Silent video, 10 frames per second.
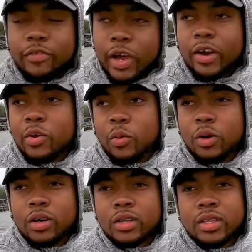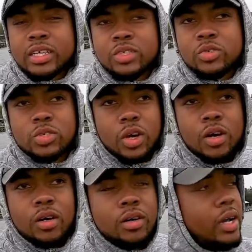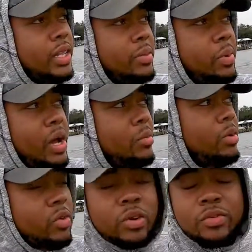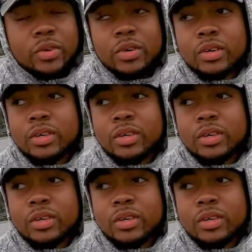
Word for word: very one that you saw at the bottom of the river.